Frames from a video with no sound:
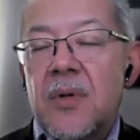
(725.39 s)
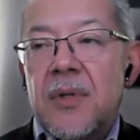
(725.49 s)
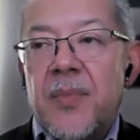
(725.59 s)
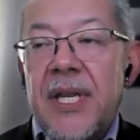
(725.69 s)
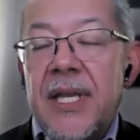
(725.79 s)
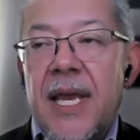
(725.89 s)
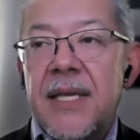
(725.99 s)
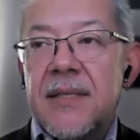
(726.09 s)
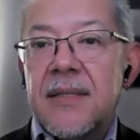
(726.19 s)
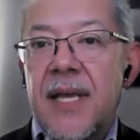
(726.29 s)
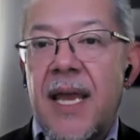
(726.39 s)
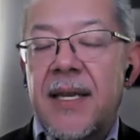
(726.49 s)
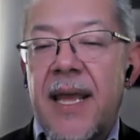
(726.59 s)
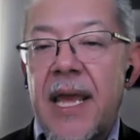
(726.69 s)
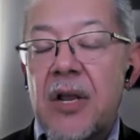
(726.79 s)
in many cases, eight
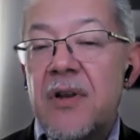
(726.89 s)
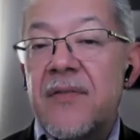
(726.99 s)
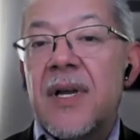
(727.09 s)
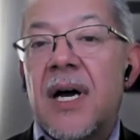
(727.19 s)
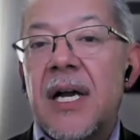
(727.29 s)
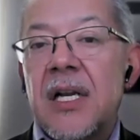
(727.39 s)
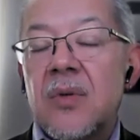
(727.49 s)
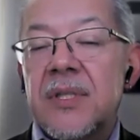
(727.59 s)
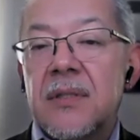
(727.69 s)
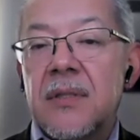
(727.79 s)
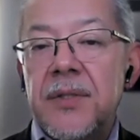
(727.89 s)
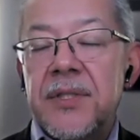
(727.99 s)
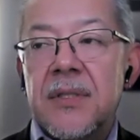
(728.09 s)
K or even a higher resolution.